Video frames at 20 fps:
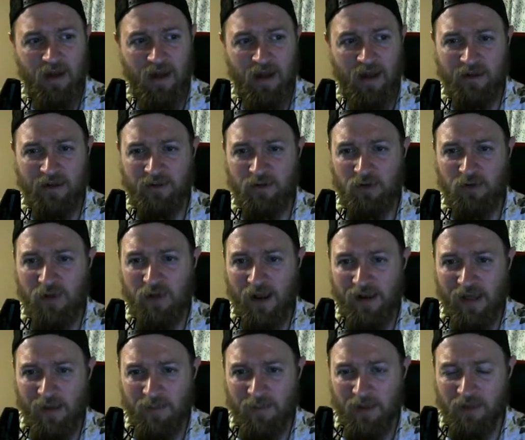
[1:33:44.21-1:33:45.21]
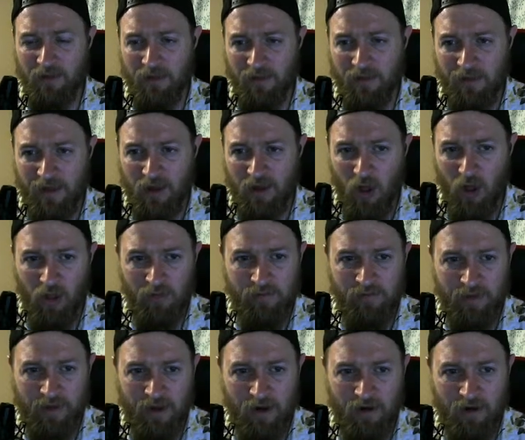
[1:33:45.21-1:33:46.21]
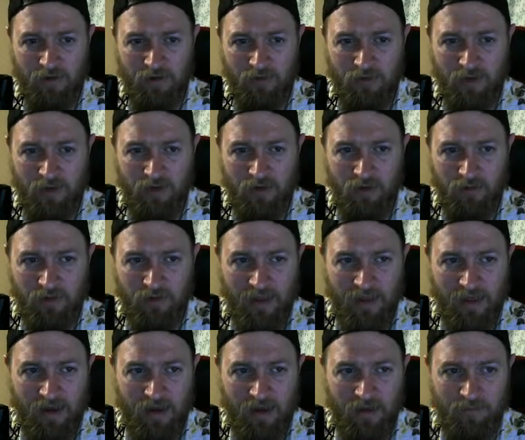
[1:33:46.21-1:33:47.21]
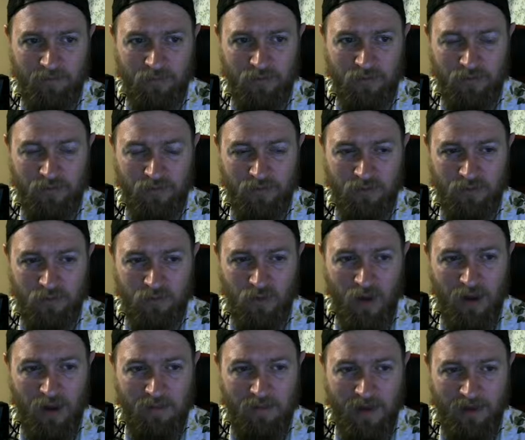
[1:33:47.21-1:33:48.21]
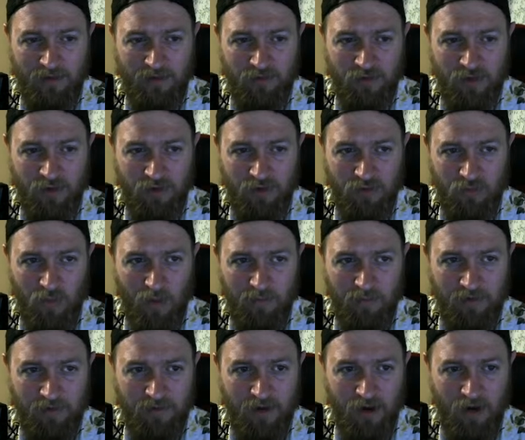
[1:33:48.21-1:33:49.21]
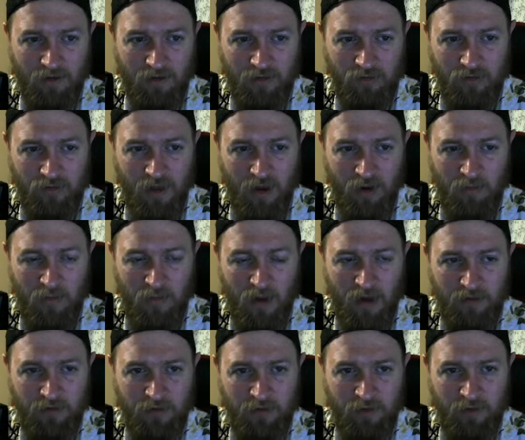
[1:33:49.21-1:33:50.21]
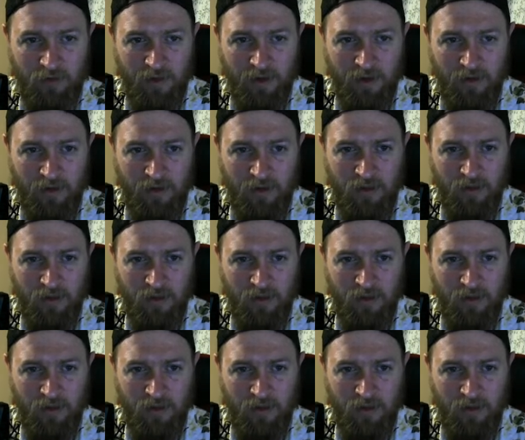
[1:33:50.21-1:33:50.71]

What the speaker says: I need to dynamically link all of the character signals. Again, I'm trying to make it so you can swap these characters out modularly.